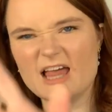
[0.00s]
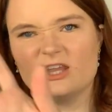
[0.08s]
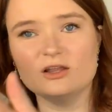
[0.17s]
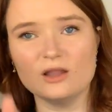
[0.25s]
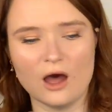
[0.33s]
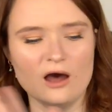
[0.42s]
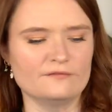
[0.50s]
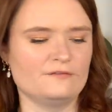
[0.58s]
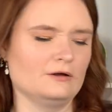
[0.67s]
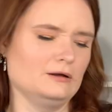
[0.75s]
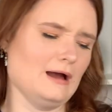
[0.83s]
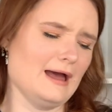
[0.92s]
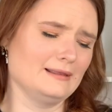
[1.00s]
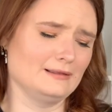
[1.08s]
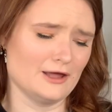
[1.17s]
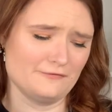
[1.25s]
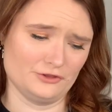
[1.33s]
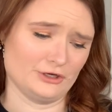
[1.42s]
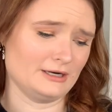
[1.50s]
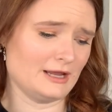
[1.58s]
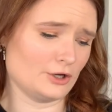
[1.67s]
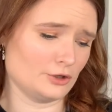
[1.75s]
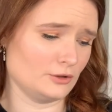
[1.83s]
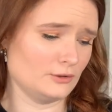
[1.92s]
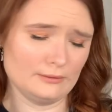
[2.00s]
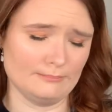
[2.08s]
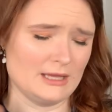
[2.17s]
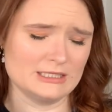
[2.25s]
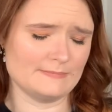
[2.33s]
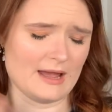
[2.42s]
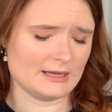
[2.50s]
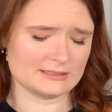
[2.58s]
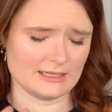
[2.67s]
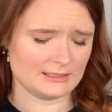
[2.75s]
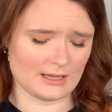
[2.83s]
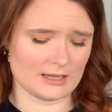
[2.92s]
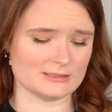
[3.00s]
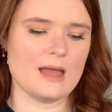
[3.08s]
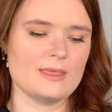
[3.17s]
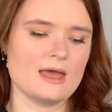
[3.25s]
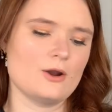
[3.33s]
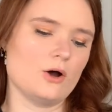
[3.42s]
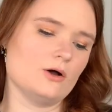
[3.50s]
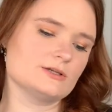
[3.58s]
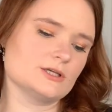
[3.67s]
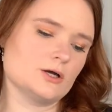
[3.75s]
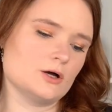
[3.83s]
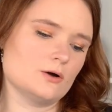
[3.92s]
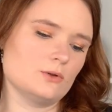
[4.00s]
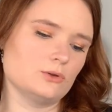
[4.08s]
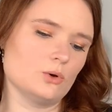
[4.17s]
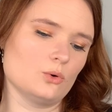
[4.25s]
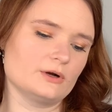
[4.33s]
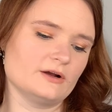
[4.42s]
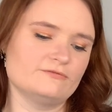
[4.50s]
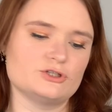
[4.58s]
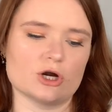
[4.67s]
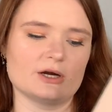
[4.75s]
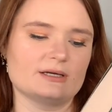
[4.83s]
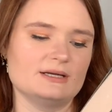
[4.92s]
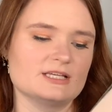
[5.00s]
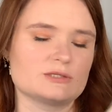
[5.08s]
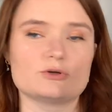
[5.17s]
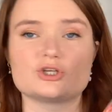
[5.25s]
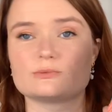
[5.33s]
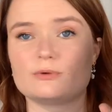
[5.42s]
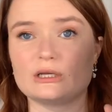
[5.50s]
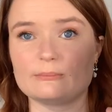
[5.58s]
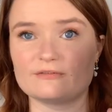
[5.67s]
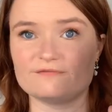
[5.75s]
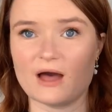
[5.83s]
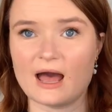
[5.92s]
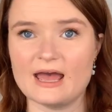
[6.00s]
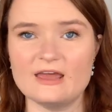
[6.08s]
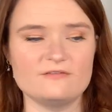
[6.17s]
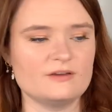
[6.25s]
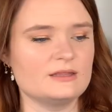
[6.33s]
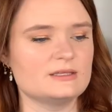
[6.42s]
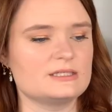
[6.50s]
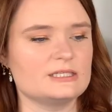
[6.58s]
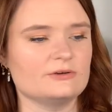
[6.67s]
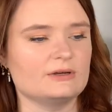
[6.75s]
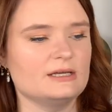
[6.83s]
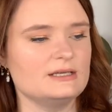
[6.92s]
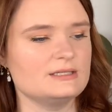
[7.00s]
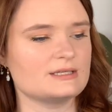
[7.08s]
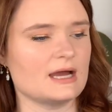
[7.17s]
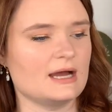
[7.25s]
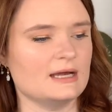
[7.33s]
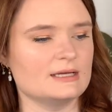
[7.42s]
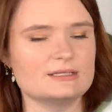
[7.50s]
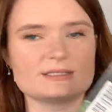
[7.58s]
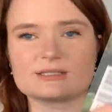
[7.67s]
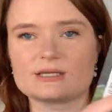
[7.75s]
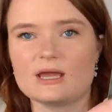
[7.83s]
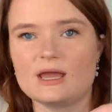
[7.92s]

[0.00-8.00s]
love, I love looking at men's backs, like, yes. And then also Lord of Darkness, which is book number five in the series, has